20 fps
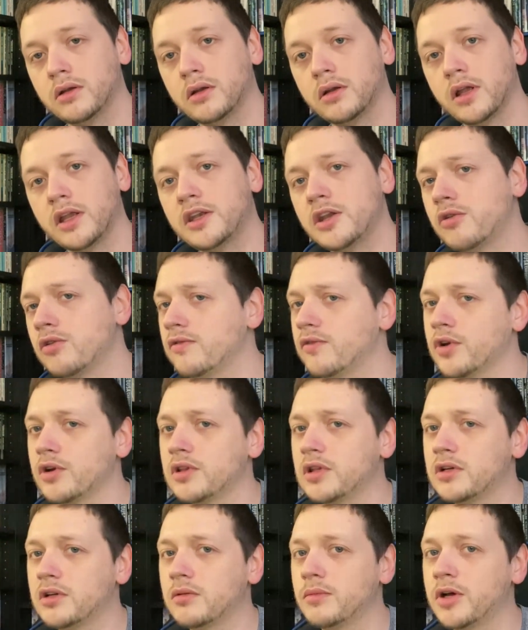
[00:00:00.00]
And knowing very
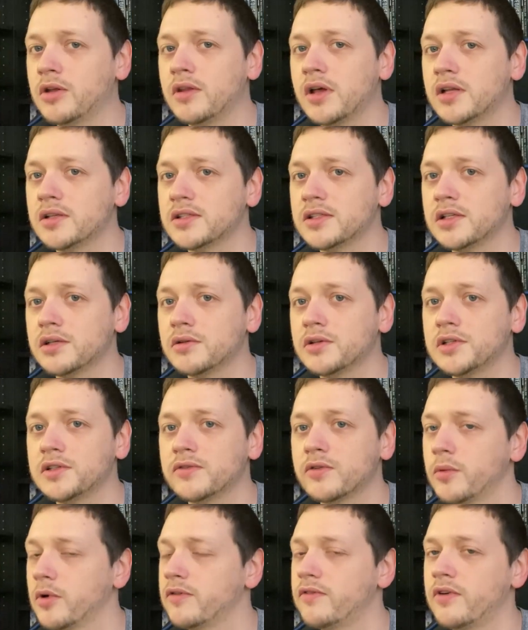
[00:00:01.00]
little about that series
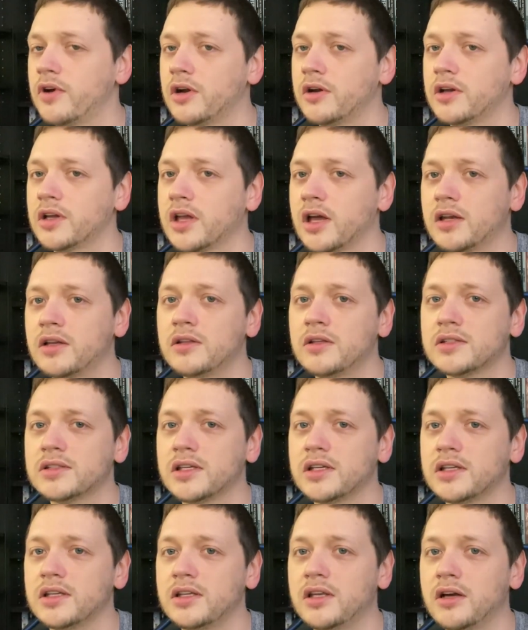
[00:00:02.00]
from afar, it kind of looks
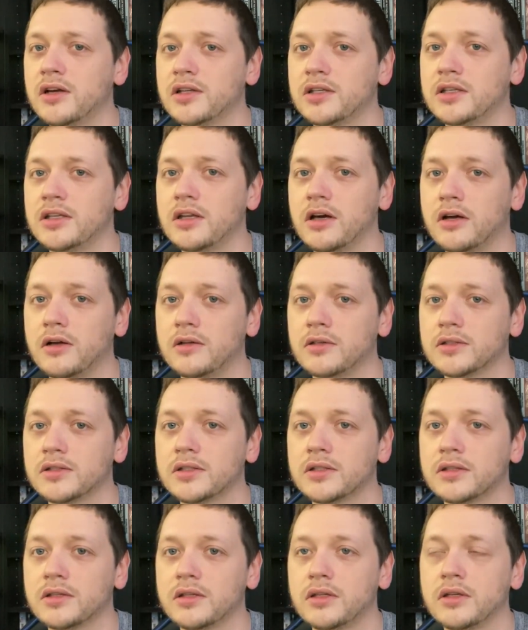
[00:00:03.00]
like young
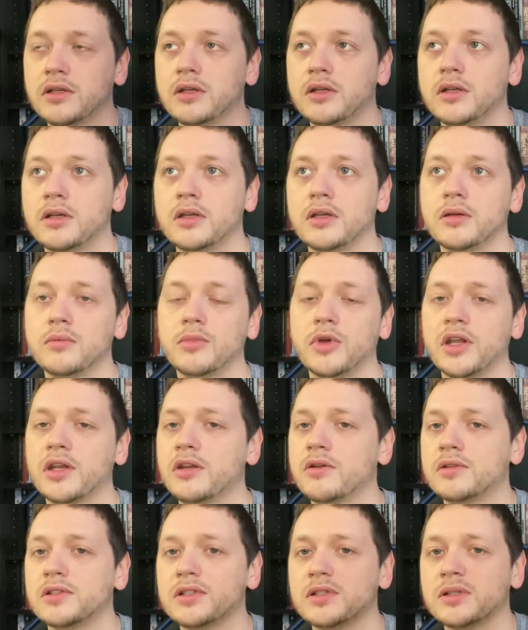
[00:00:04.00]
adult, but I
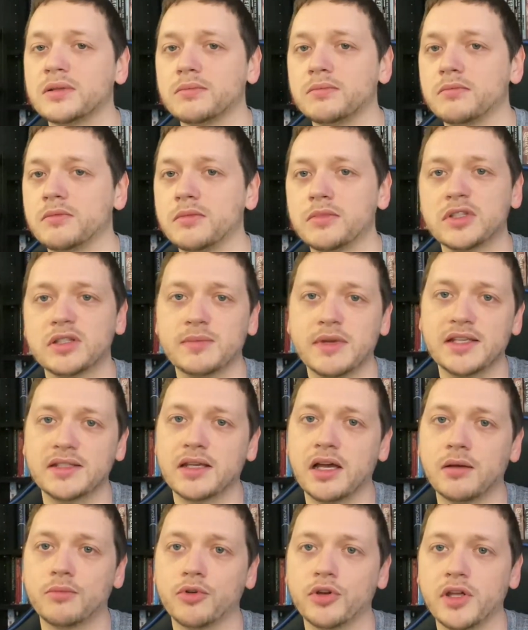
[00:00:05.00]
know it's space
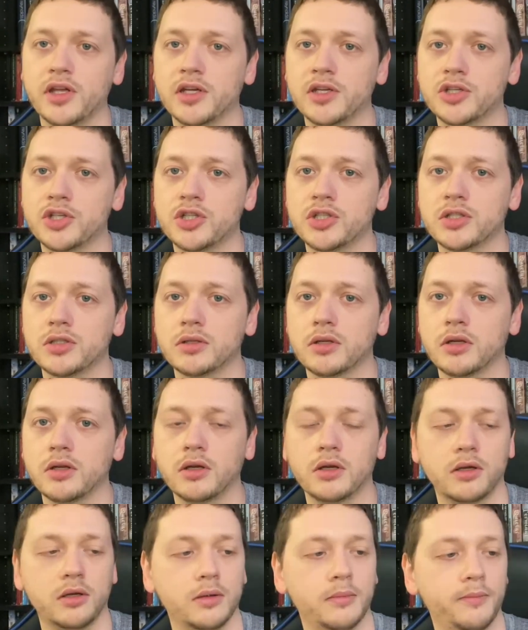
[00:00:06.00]
opera-ish,
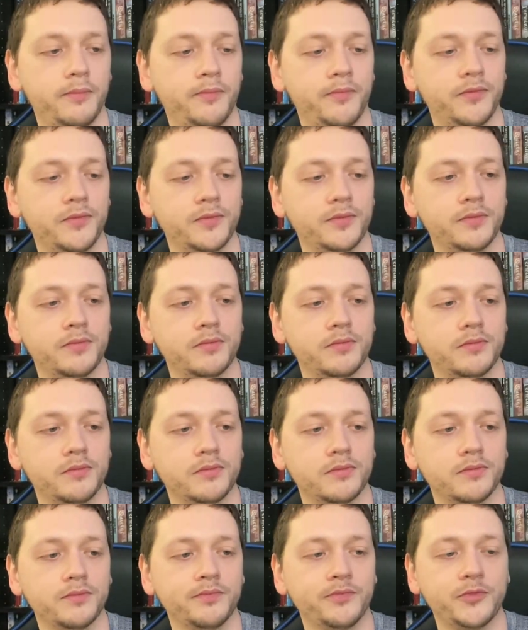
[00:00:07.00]

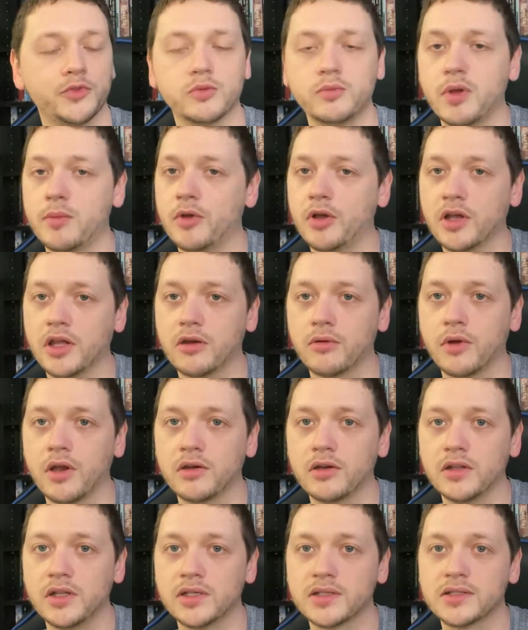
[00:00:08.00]
so maybe I'll get around
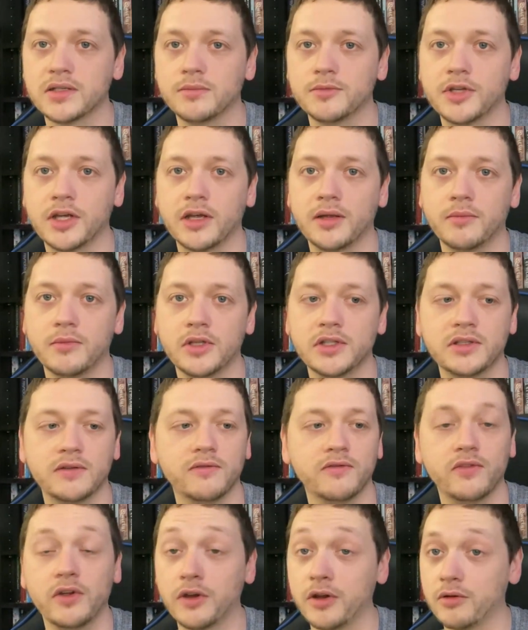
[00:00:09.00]
to this sometime. It's in
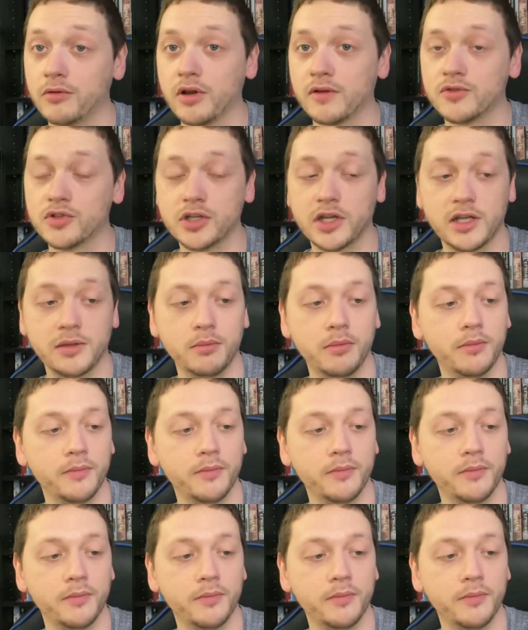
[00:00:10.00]
very rough shape.